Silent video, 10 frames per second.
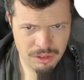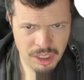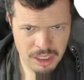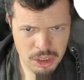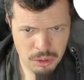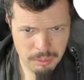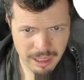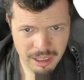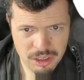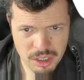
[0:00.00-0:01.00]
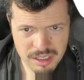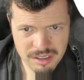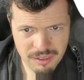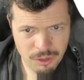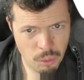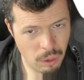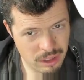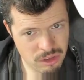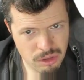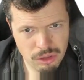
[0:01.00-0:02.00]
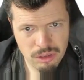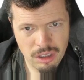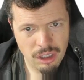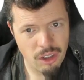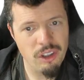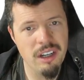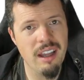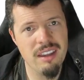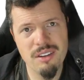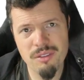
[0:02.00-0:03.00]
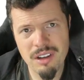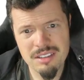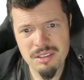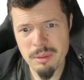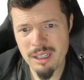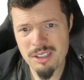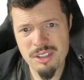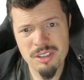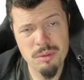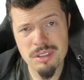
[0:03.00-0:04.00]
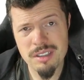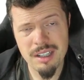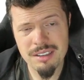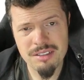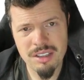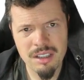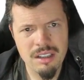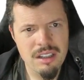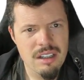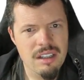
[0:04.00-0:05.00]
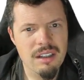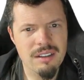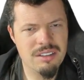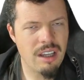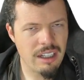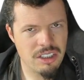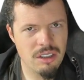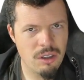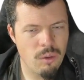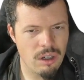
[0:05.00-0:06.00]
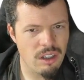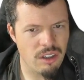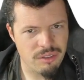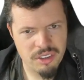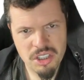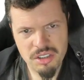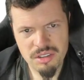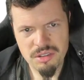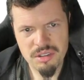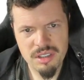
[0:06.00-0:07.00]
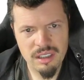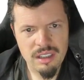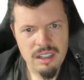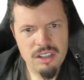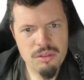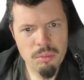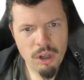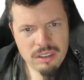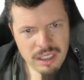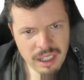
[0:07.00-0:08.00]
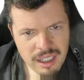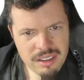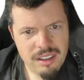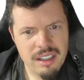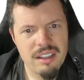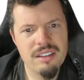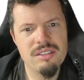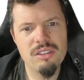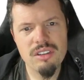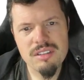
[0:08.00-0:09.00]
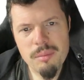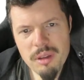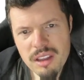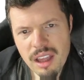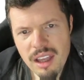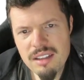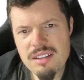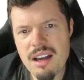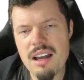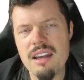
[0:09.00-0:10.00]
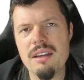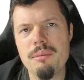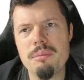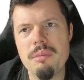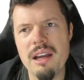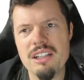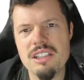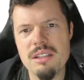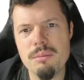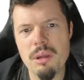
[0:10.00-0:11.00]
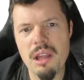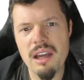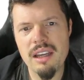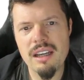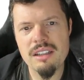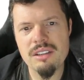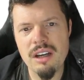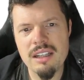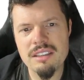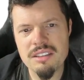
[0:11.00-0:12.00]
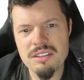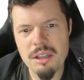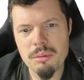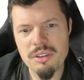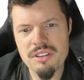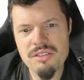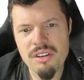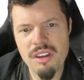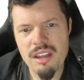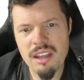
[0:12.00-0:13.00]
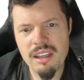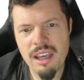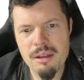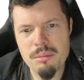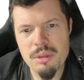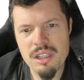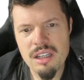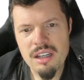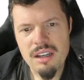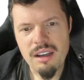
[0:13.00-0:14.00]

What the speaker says: change your MAC address. If you want to, you can clone another device's MAC address, which is kind of sick. It's actually got quite a lot of features, this router. Smart Connect is not something that I actually like. I disable this so that they can be